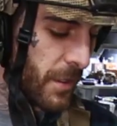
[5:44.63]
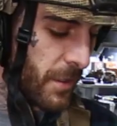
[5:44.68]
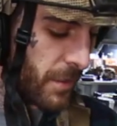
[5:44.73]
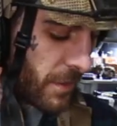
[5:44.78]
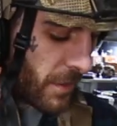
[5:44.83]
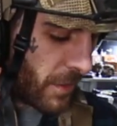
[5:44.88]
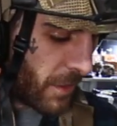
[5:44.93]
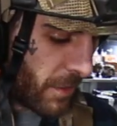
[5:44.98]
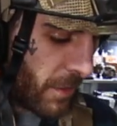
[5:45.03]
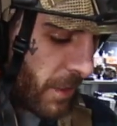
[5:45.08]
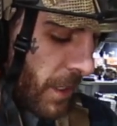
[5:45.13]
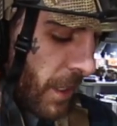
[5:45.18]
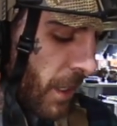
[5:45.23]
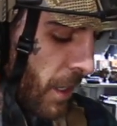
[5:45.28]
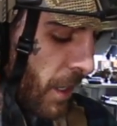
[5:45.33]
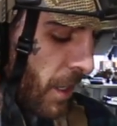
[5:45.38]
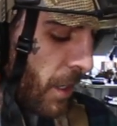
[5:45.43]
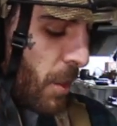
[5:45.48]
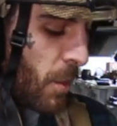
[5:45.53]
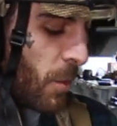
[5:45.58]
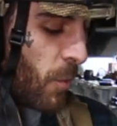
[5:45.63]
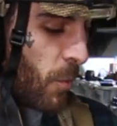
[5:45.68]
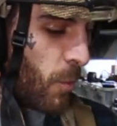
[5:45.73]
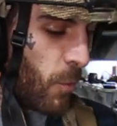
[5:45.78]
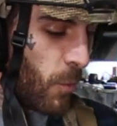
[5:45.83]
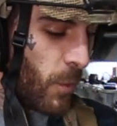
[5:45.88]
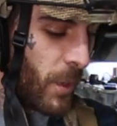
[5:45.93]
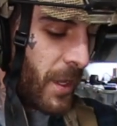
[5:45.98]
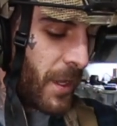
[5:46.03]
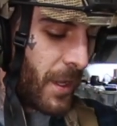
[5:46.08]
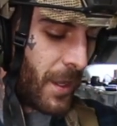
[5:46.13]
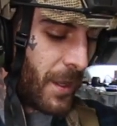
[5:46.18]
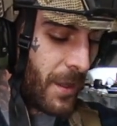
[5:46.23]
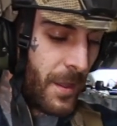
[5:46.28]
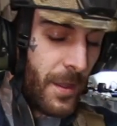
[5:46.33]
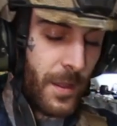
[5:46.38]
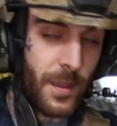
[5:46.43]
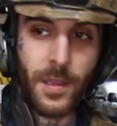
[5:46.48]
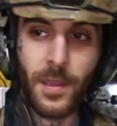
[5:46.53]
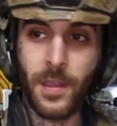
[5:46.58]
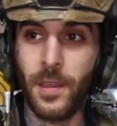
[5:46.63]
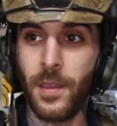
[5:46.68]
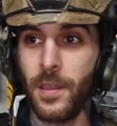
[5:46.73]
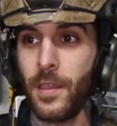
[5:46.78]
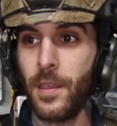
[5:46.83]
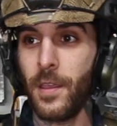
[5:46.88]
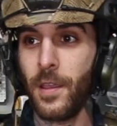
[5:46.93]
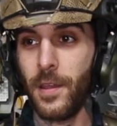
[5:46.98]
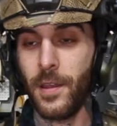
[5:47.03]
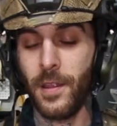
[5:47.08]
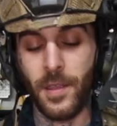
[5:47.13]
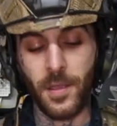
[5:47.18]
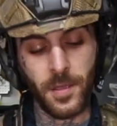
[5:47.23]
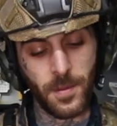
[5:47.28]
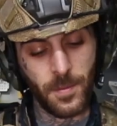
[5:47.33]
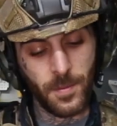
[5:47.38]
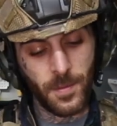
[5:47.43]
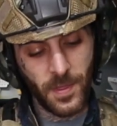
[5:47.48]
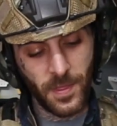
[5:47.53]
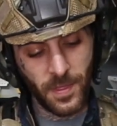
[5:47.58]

So we got him